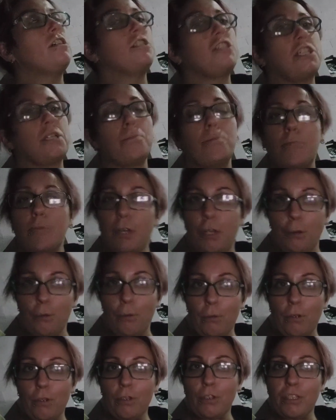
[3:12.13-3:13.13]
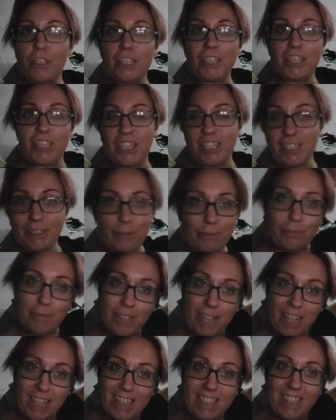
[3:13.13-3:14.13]
she pukes. She's
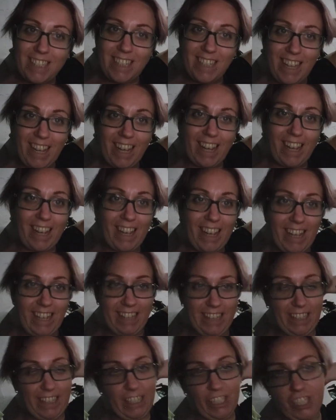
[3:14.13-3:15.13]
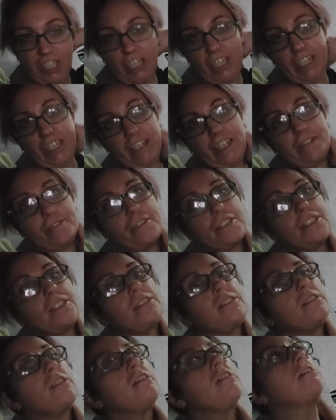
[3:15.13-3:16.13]
then sick, and then she
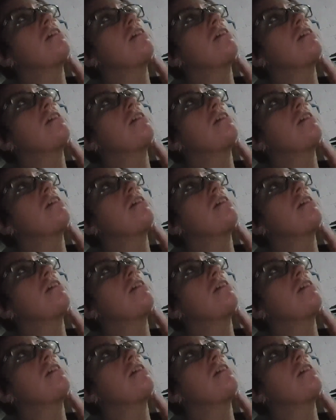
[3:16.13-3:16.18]
leaves,